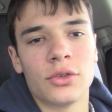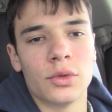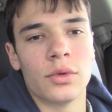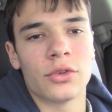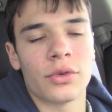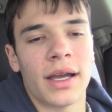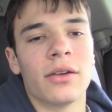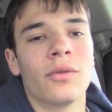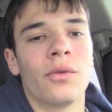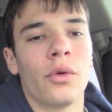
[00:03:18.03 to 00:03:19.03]
to try
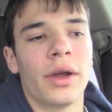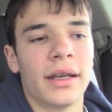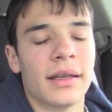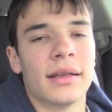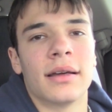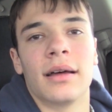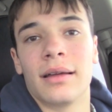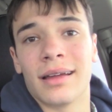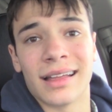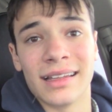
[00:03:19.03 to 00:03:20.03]
and avoid a